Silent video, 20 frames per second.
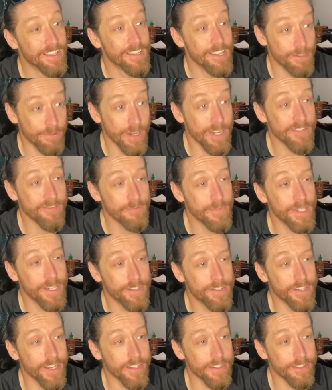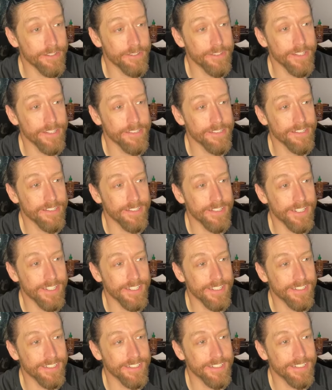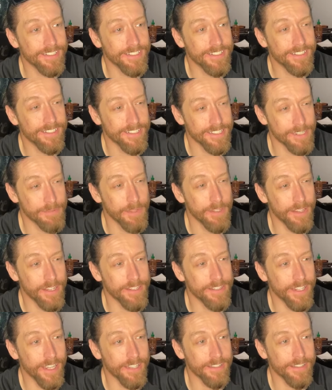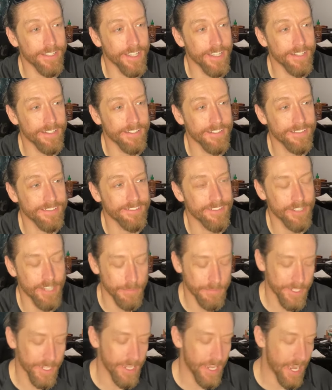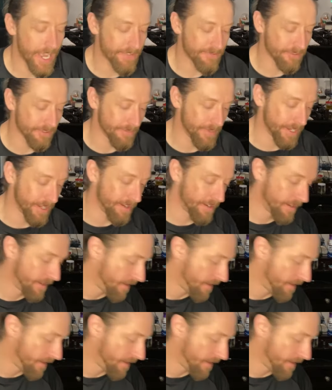You ready for me to check? You think so, huh? Somehow I doubt that. Well, come say hi for a minute